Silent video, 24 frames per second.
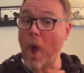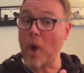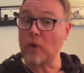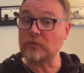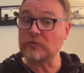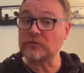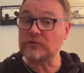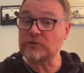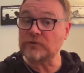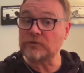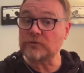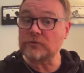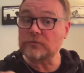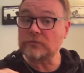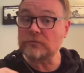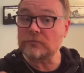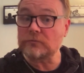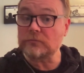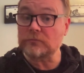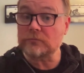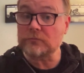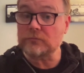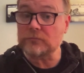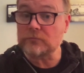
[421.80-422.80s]
Is it
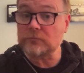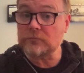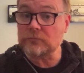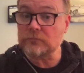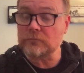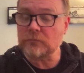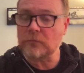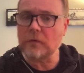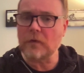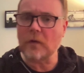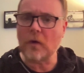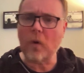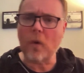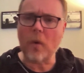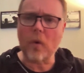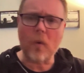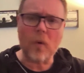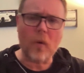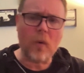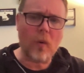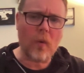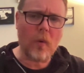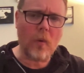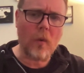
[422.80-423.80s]
the plot?
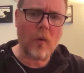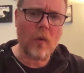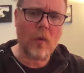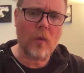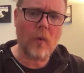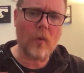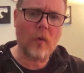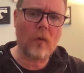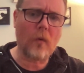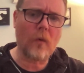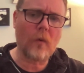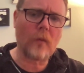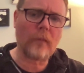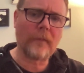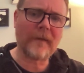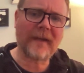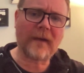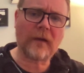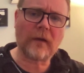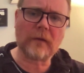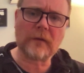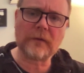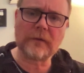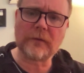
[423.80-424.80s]

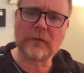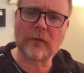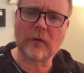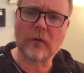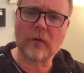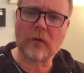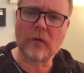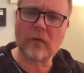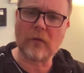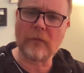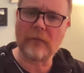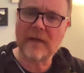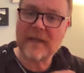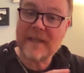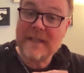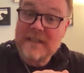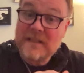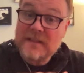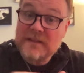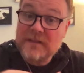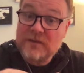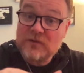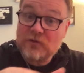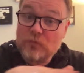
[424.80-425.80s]
Is it
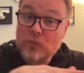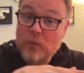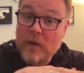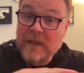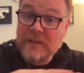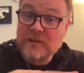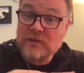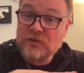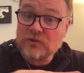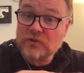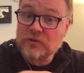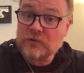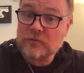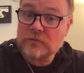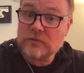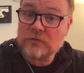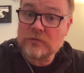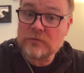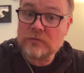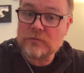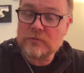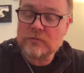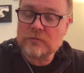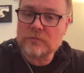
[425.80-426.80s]
because of the actual
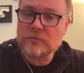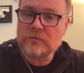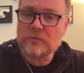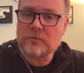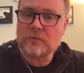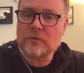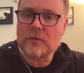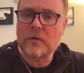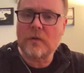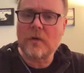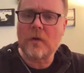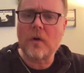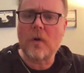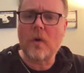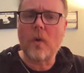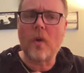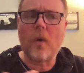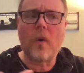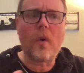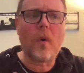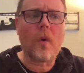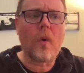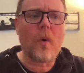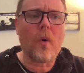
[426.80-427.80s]
scenario, the
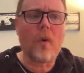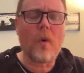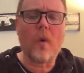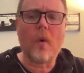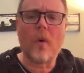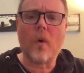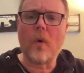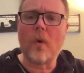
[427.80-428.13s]
situation?